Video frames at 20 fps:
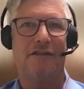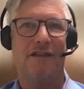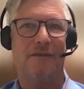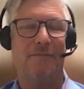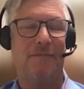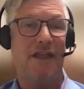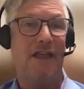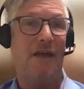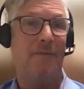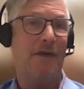
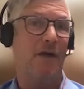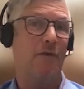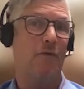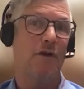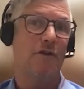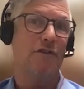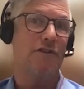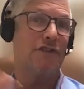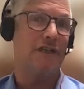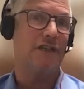TPM. I
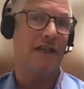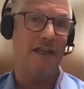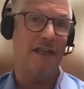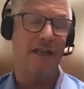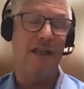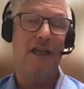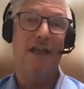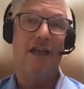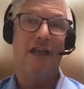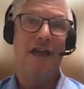will
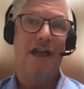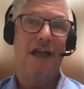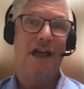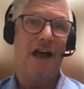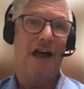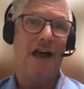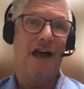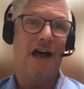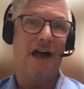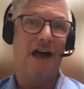say
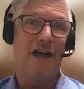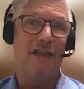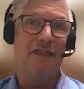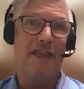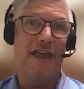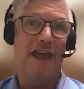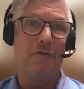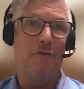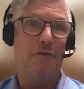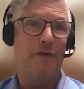
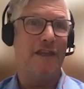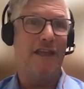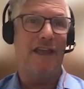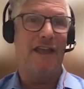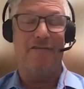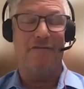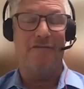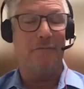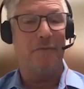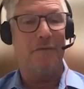that we
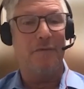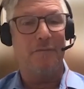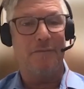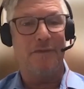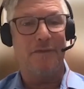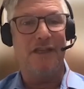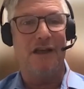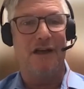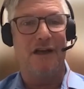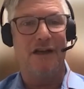have
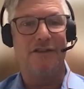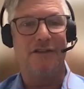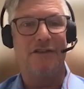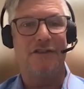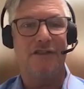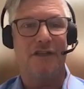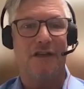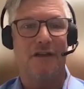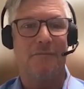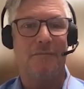begun
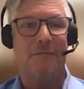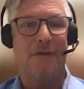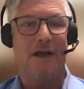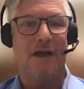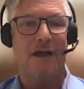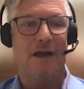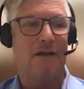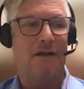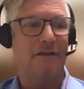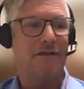
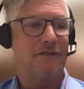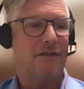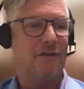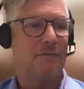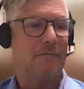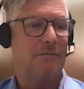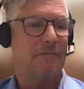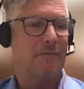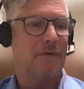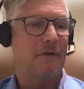
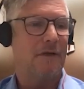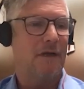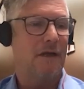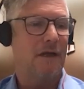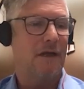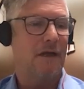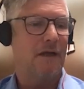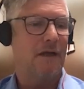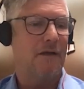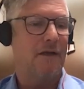some
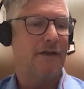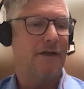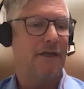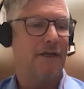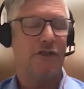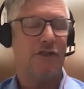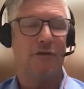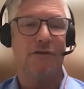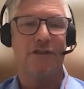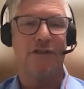
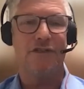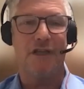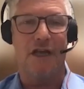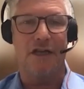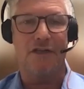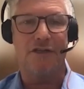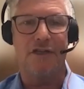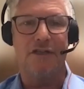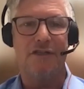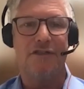initial
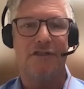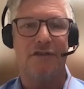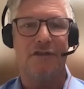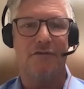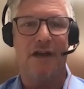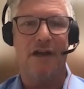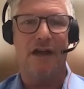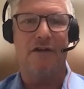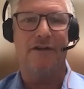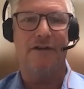discussions
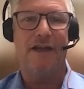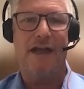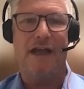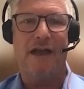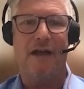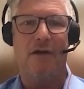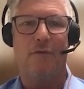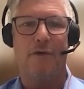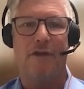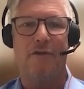around
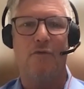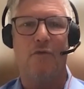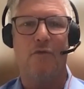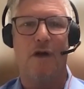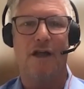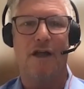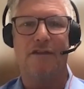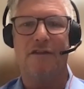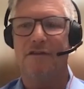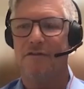how we
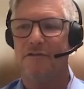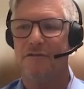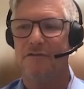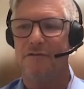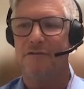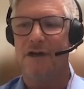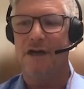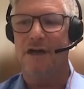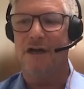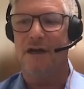want
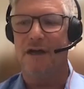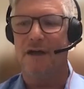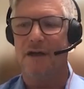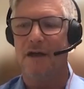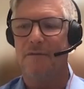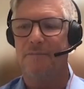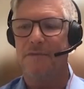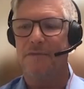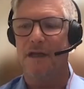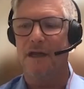to
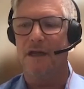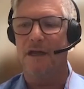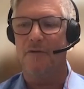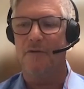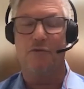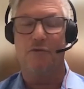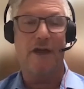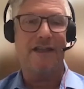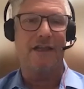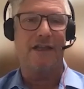
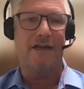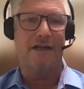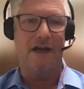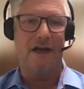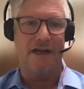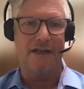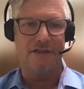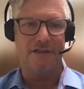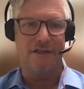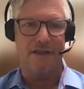
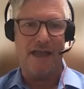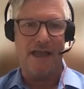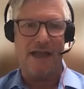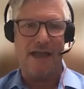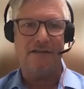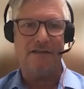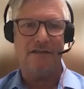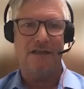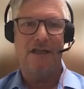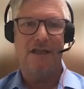recognize
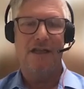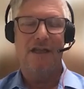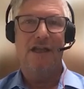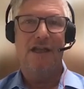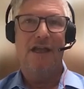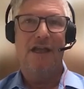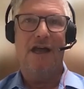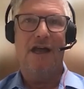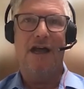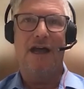that.
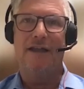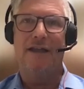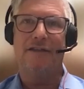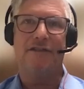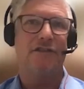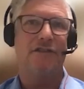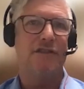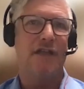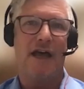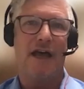
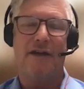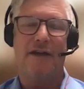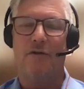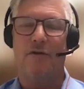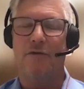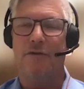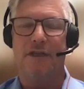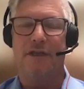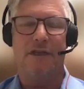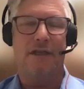It's not
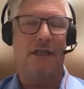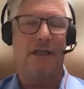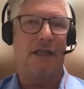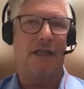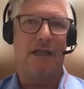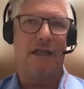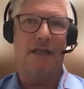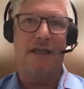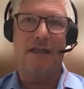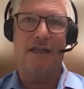only